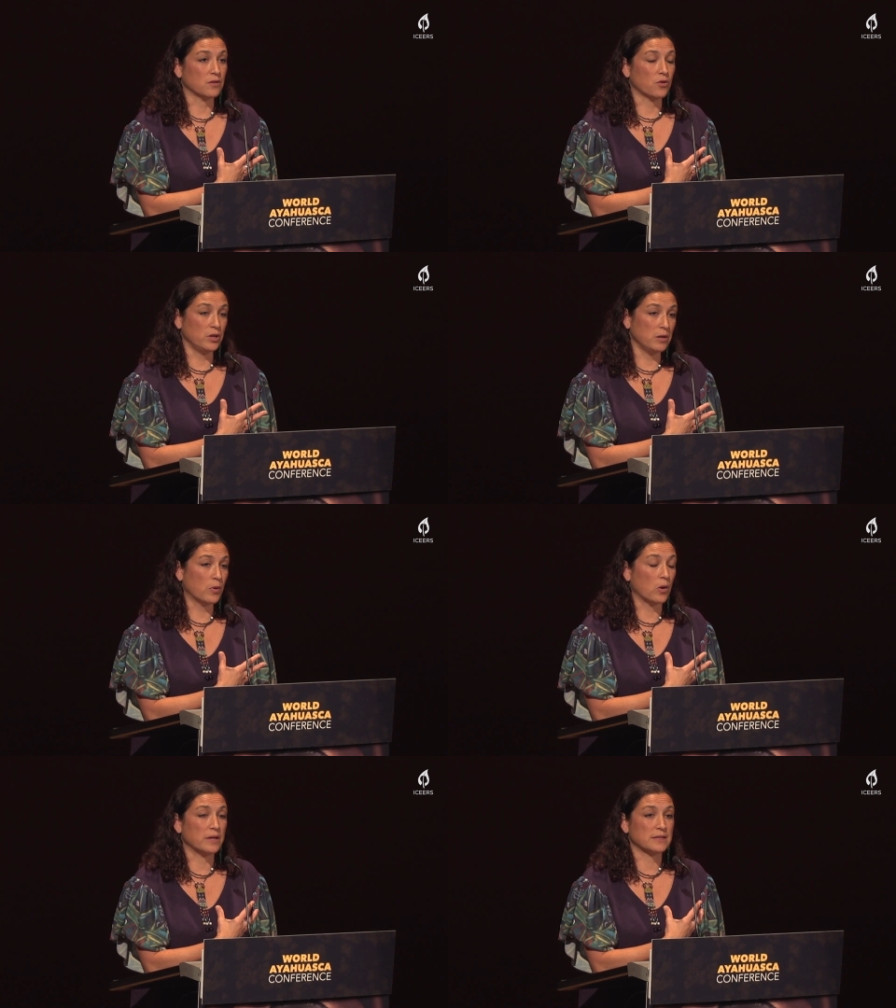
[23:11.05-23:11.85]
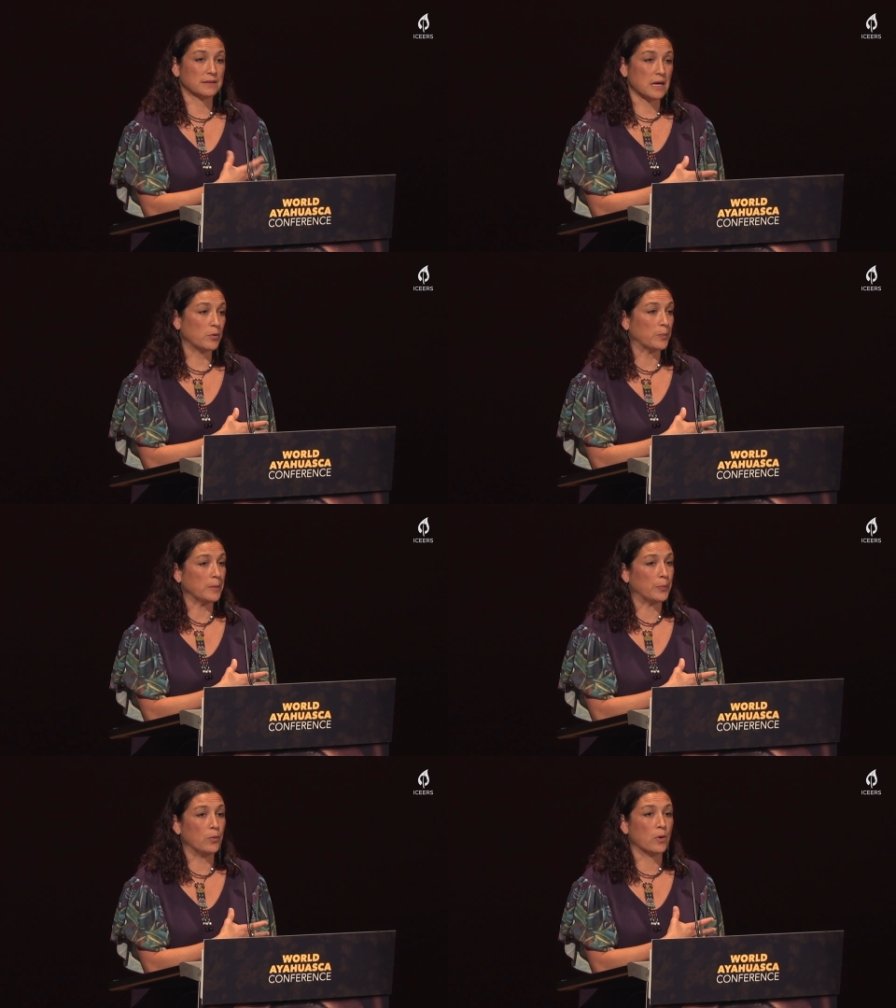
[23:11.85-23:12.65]
Conibo and Setepo
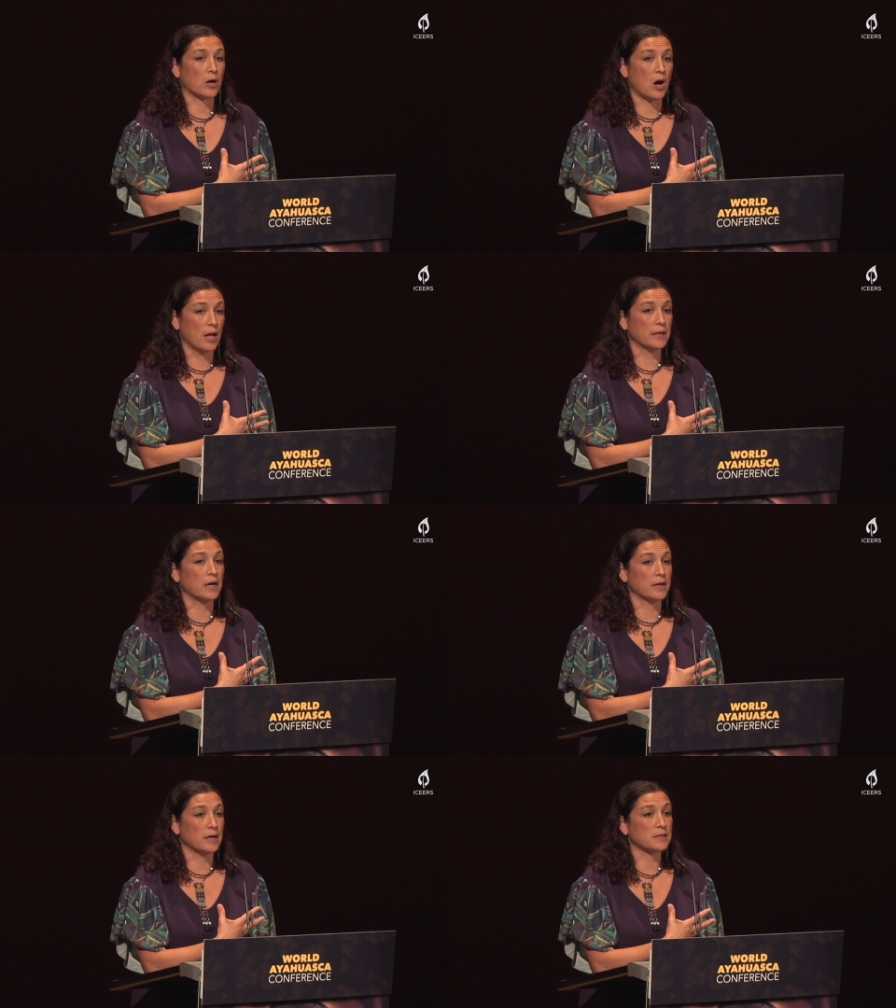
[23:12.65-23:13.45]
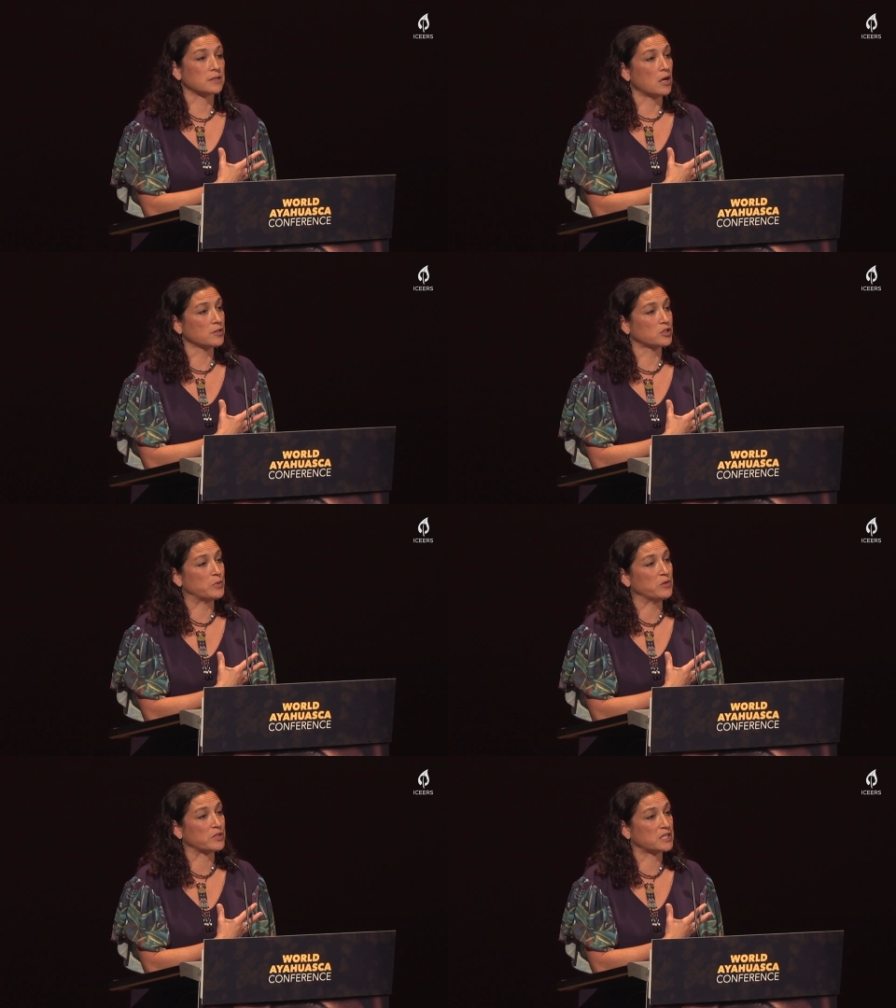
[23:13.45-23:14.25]
people, who are calling on us to also
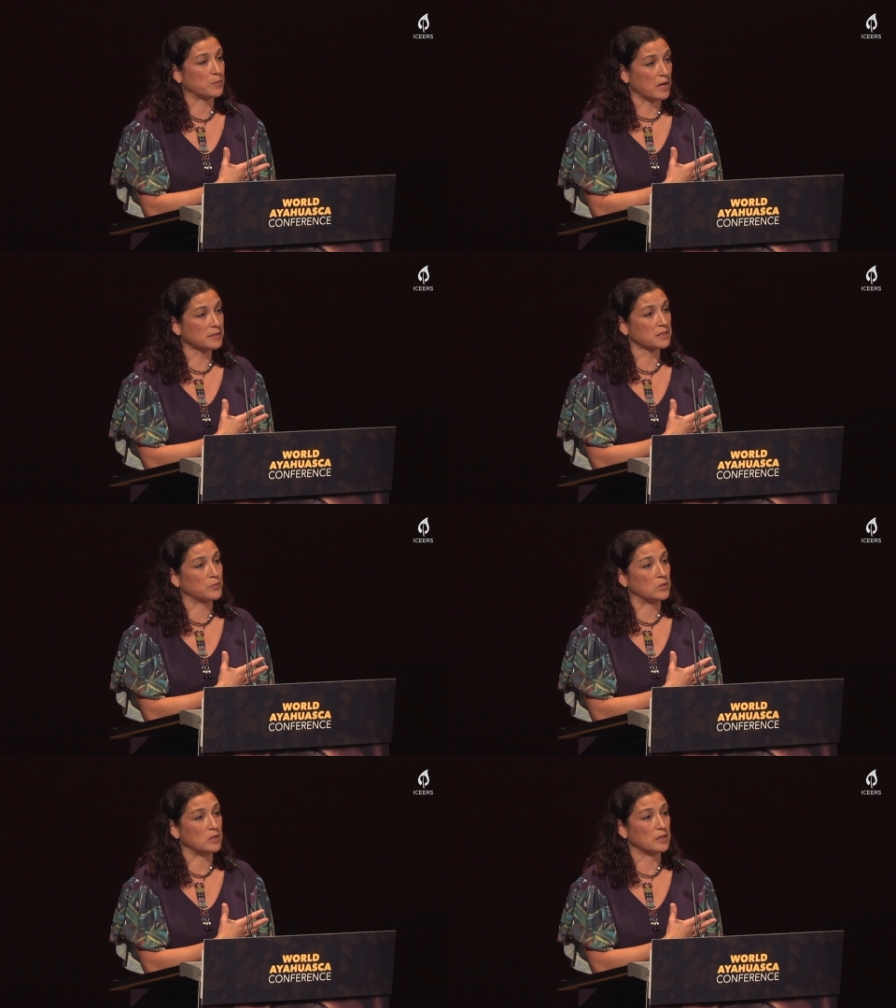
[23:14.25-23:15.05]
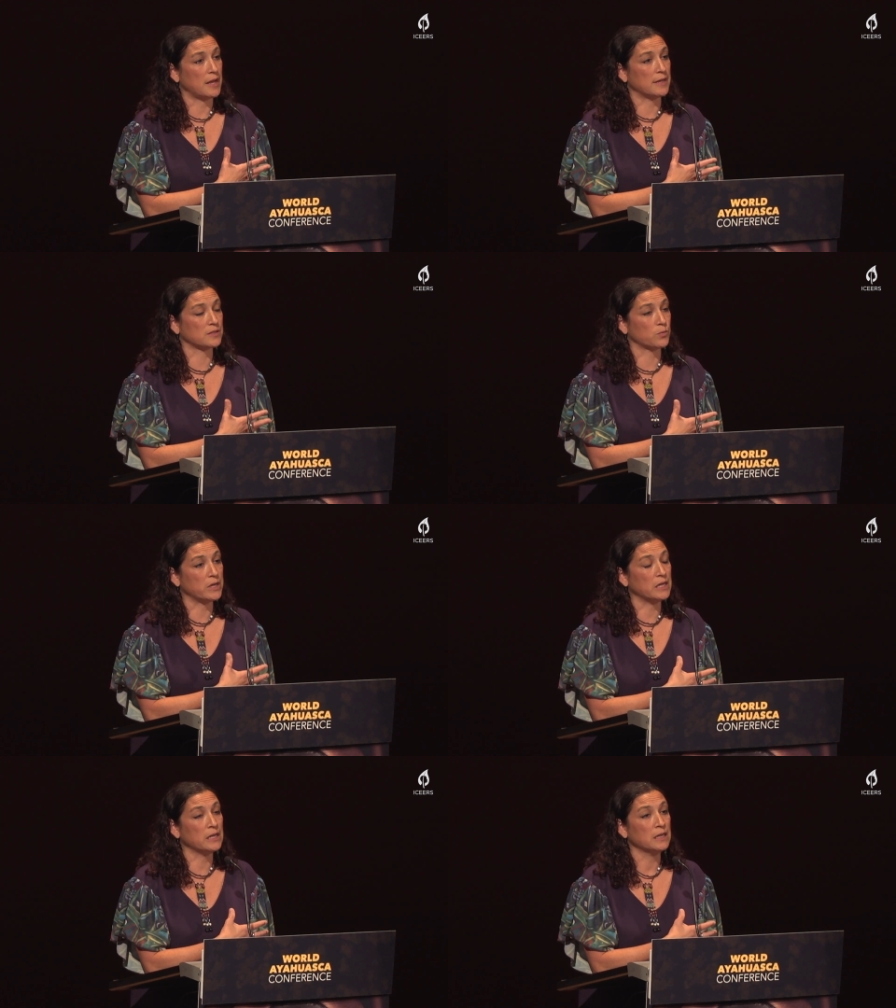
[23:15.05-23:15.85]
be responsible as
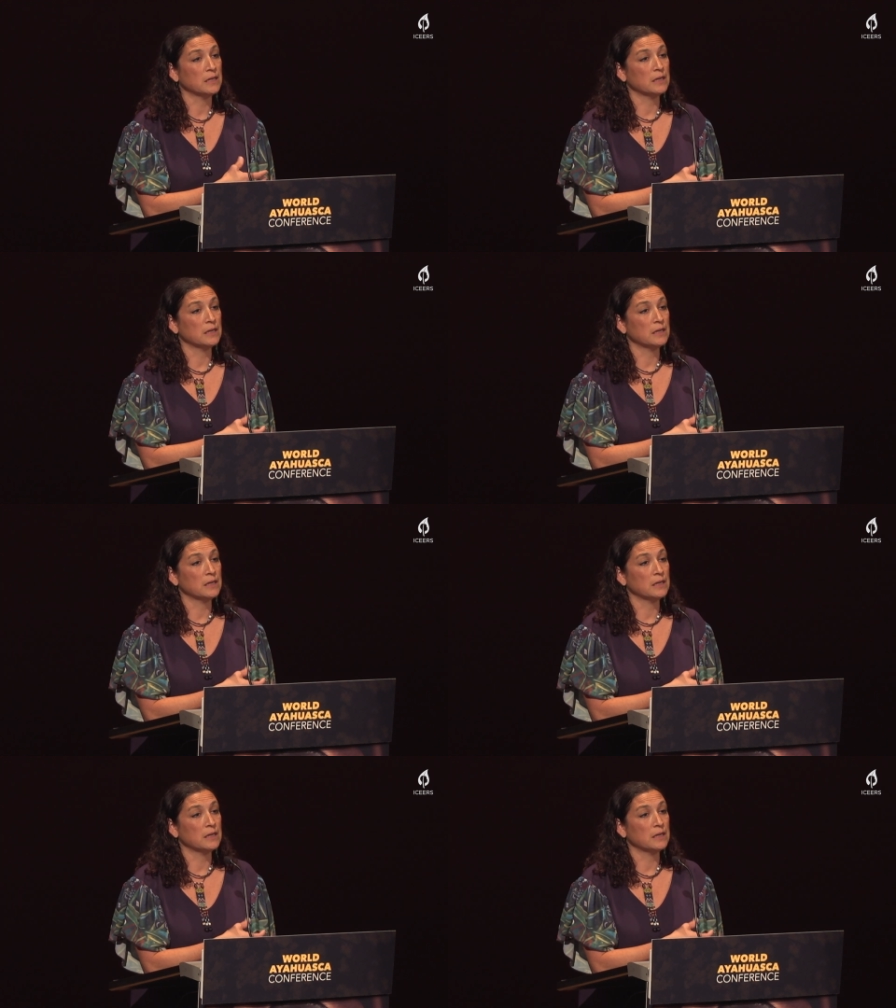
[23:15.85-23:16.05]
we